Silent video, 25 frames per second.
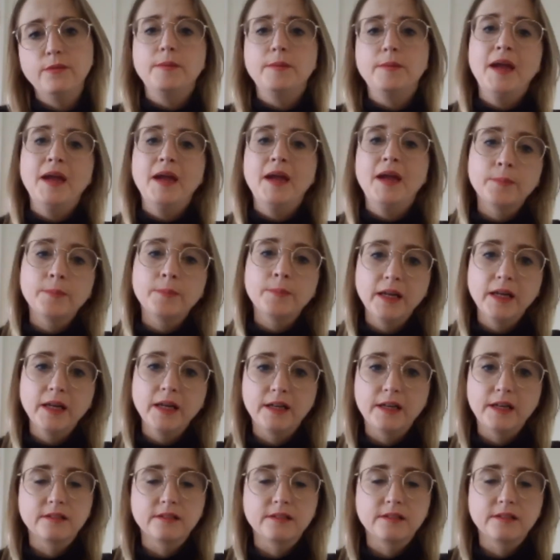We make
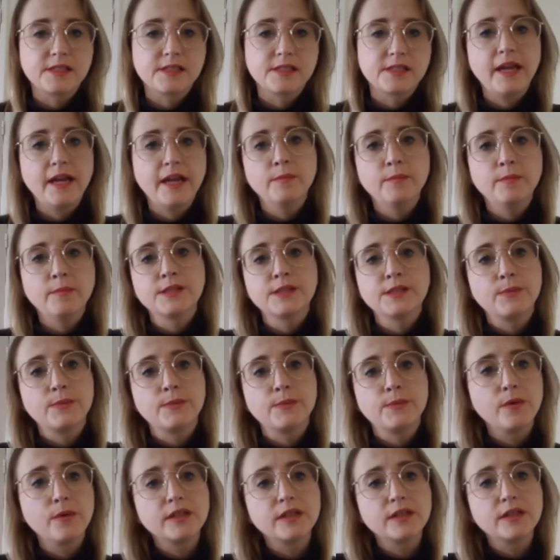political statements. We
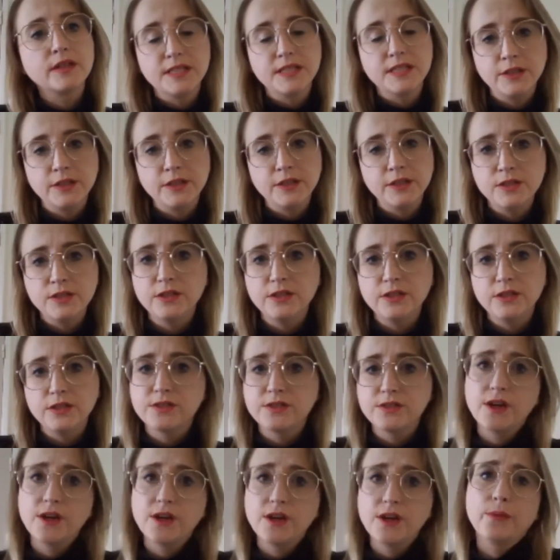will continue to do
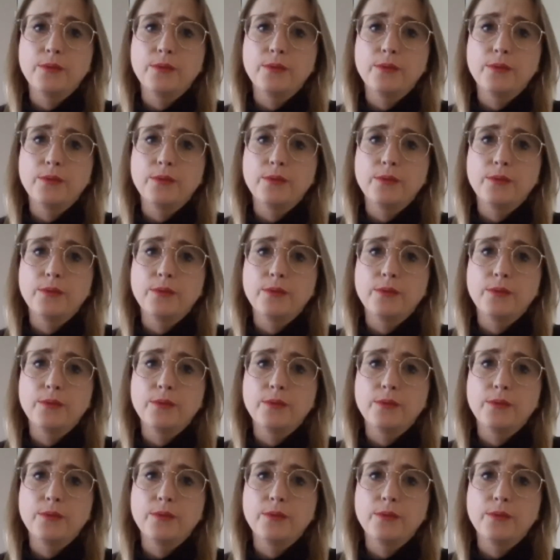so.